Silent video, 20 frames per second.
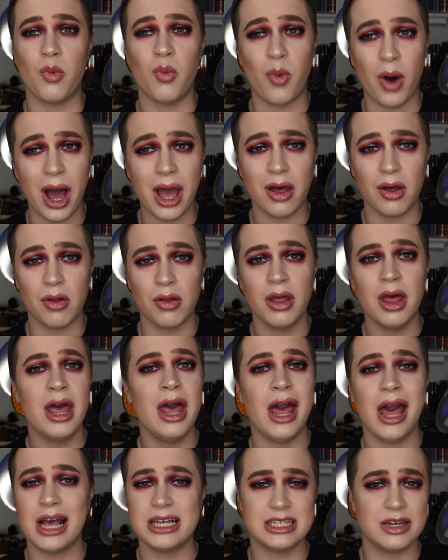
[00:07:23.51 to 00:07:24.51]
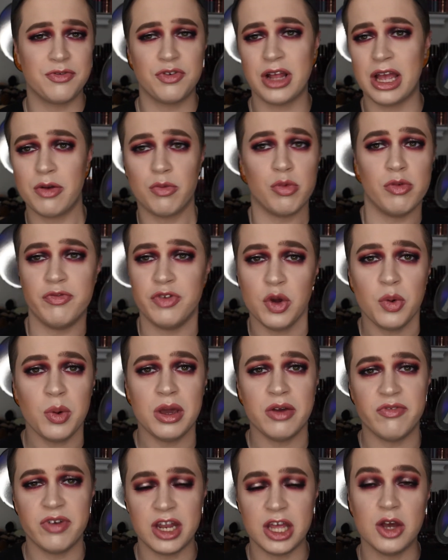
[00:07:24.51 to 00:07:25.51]
while except for like
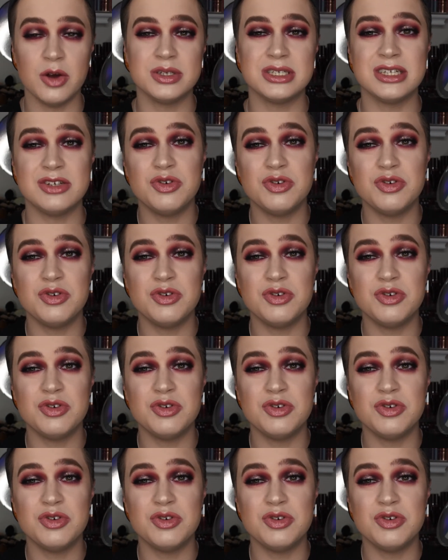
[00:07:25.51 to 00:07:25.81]
reviewing videos,